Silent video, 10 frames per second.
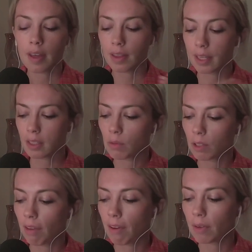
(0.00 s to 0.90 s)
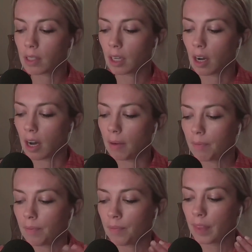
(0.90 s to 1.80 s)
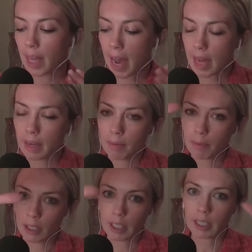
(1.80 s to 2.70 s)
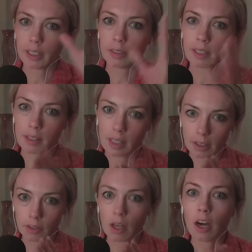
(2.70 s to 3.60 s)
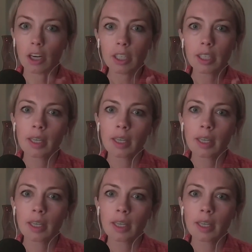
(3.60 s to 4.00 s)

This is really focusing on that marketing to sales arc